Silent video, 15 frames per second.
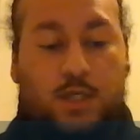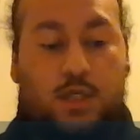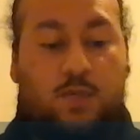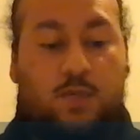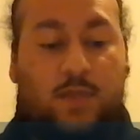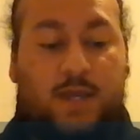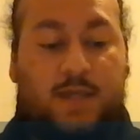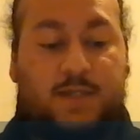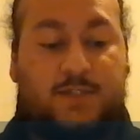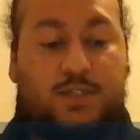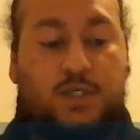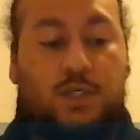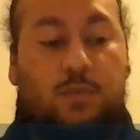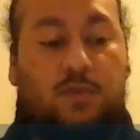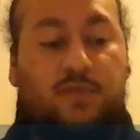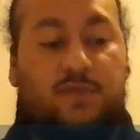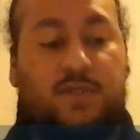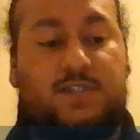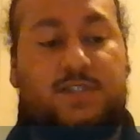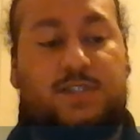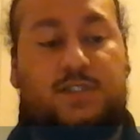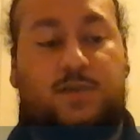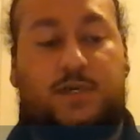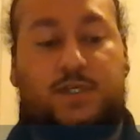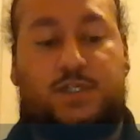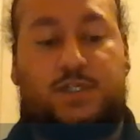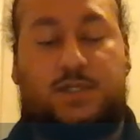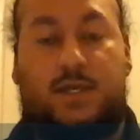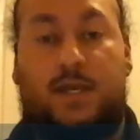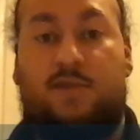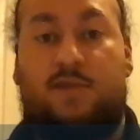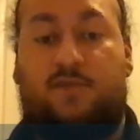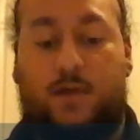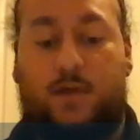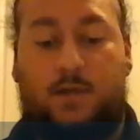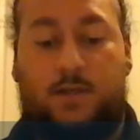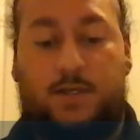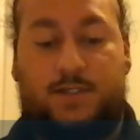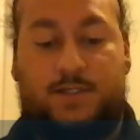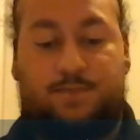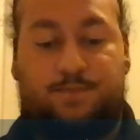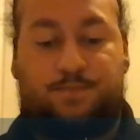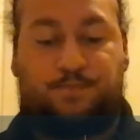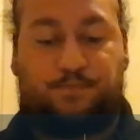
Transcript: You can make it suitable for your situation and finalize it.